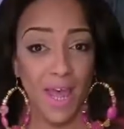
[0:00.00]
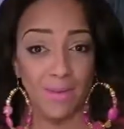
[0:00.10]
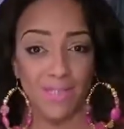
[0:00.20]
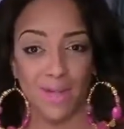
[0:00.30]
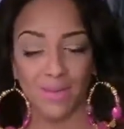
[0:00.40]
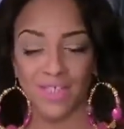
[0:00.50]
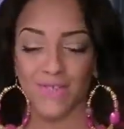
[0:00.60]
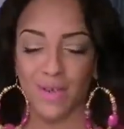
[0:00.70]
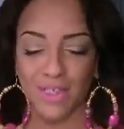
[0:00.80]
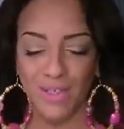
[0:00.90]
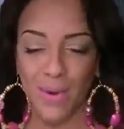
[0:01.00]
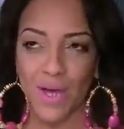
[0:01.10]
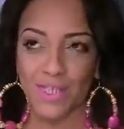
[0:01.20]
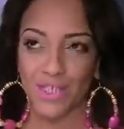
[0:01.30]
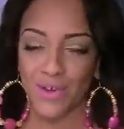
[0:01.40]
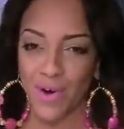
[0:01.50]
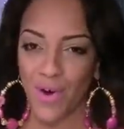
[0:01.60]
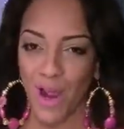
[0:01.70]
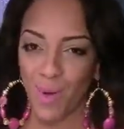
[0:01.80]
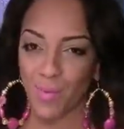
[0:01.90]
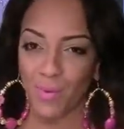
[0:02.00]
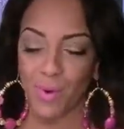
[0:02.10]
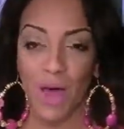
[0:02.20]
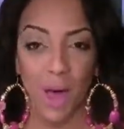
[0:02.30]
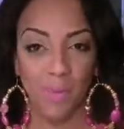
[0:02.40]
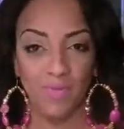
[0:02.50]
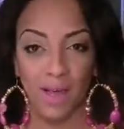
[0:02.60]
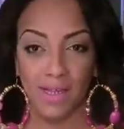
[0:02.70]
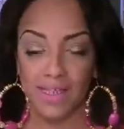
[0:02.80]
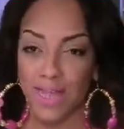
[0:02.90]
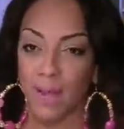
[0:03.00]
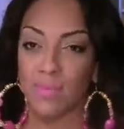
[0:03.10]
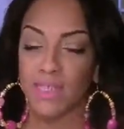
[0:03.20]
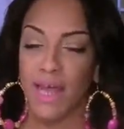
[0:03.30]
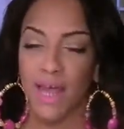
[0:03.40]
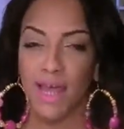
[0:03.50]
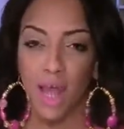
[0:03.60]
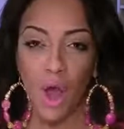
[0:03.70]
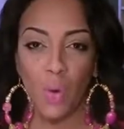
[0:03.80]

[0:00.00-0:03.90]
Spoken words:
And what's up, divas? So it's your girl April. Happy Valentine's Day.